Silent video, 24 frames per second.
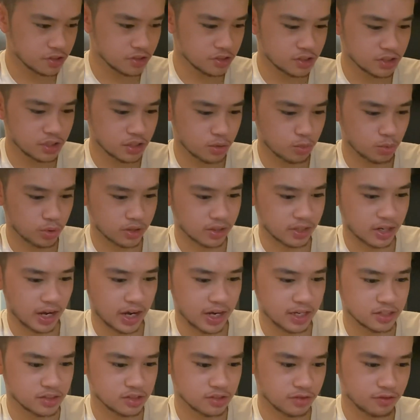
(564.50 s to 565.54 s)
to see what
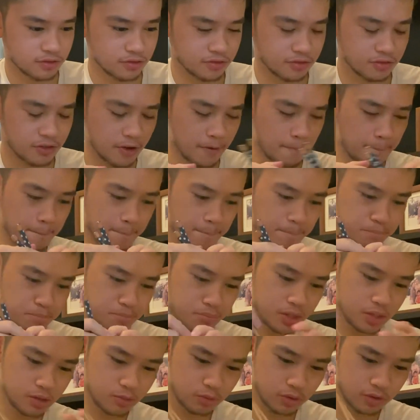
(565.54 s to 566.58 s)
kinds of
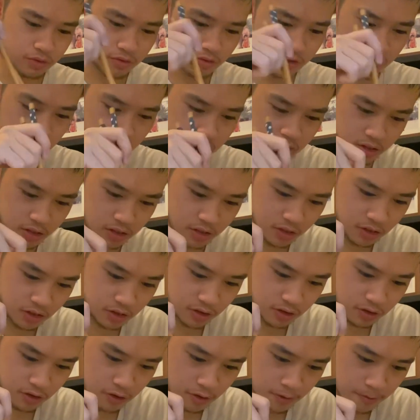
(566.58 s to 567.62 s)
meat we've got in
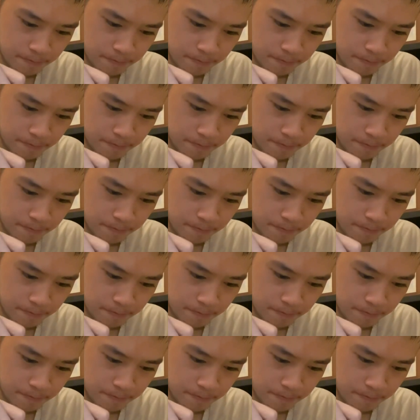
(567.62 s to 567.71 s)
here.